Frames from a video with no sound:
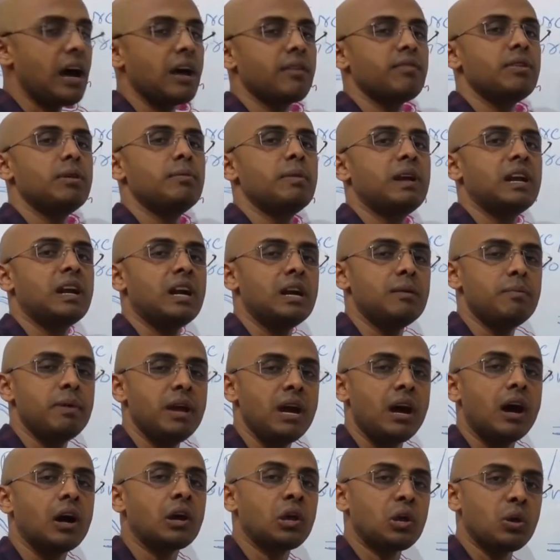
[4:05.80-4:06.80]
or we may not
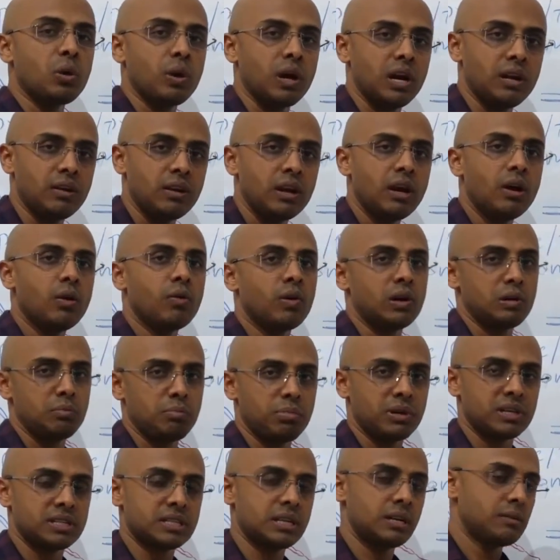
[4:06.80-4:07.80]
be accurate
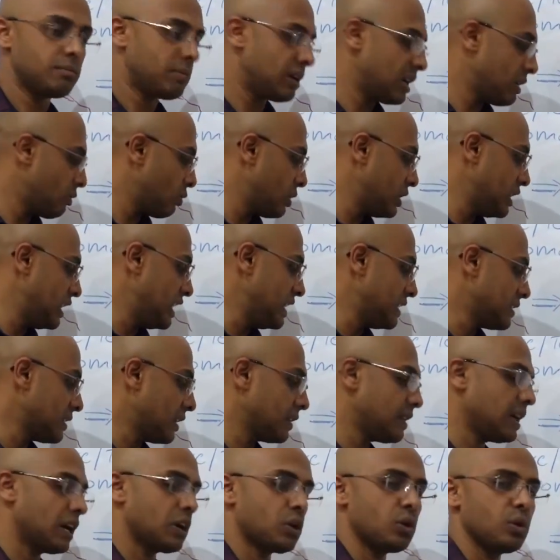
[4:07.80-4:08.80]
1%, but only
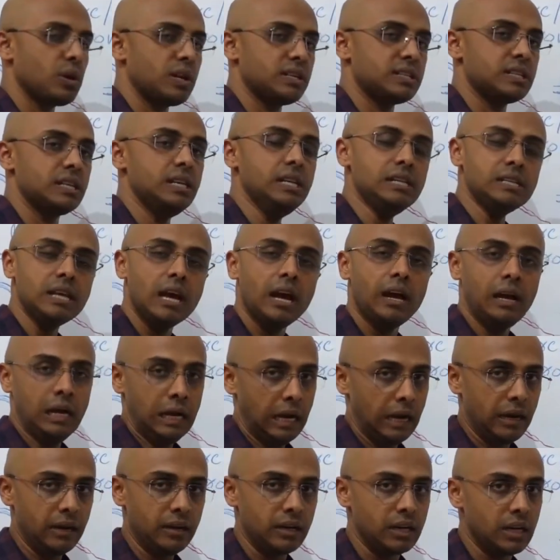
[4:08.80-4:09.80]
the accuracy is
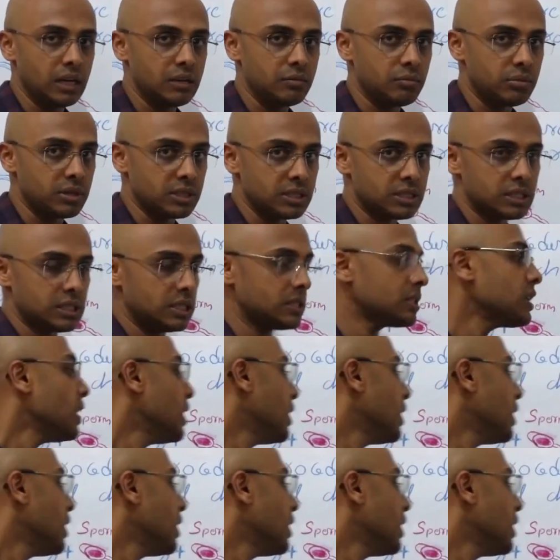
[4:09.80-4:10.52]
99%.